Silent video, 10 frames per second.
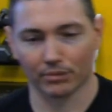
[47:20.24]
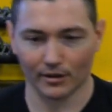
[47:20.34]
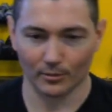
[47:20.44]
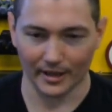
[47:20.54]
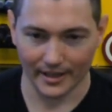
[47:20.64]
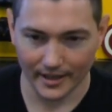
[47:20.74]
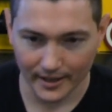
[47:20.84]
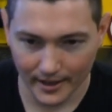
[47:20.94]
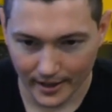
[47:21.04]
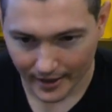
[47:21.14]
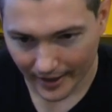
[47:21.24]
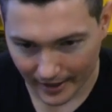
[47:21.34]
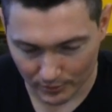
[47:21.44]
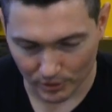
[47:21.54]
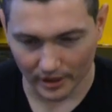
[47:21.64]
Perlman
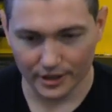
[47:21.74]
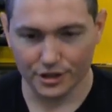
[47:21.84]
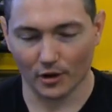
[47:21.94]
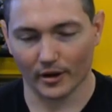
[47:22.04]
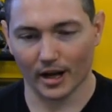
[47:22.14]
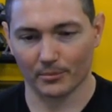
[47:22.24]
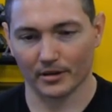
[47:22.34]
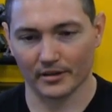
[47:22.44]
and really showing up